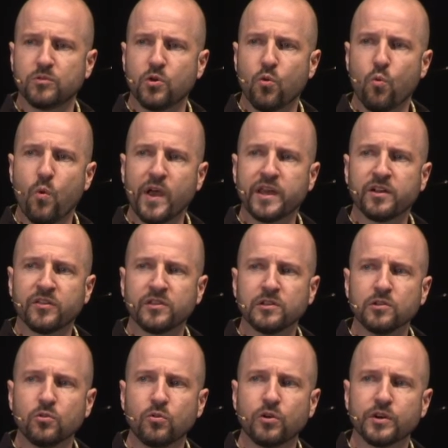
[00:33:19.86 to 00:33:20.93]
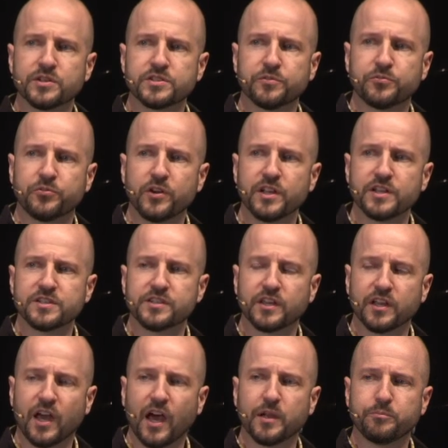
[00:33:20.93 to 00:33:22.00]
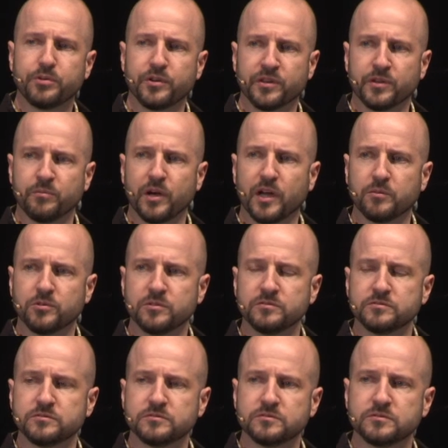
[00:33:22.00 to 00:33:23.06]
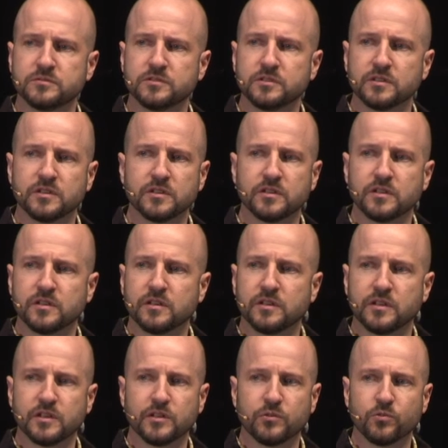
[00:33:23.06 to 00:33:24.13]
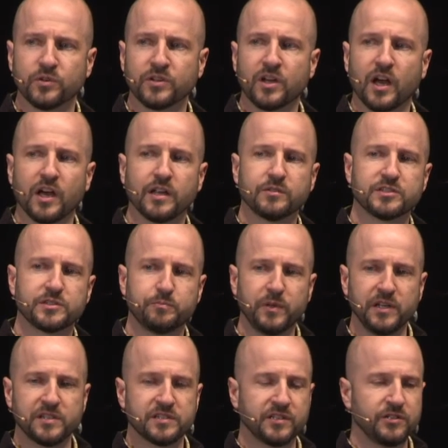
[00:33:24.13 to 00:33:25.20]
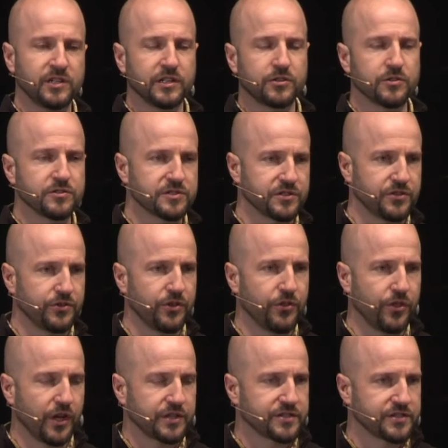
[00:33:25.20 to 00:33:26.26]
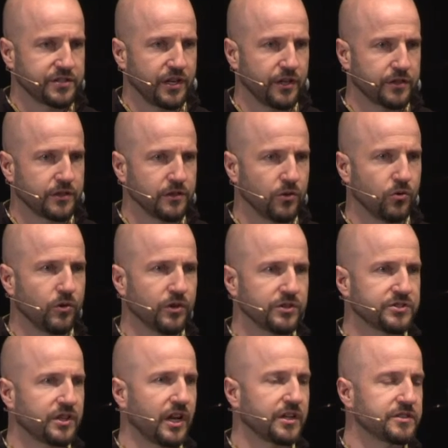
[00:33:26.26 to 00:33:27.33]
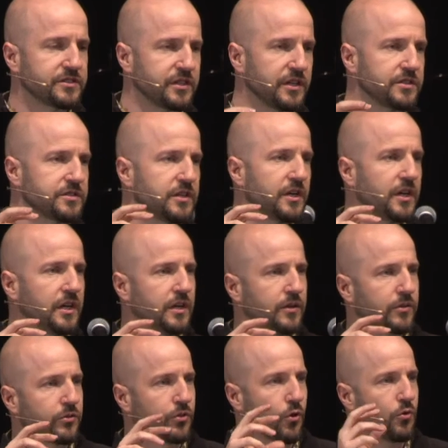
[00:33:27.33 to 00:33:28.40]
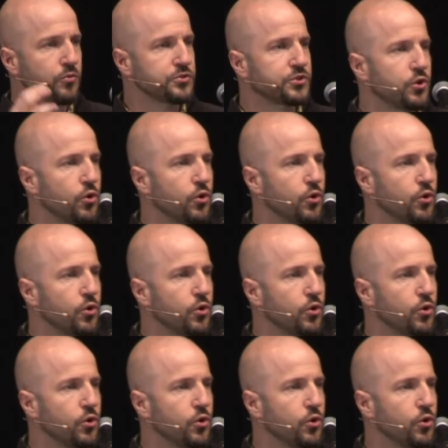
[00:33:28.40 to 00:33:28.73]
Wait on the Lord is a phrase that God put in the Bible. When God speaks and you get those, thus saith the Lord, God says, those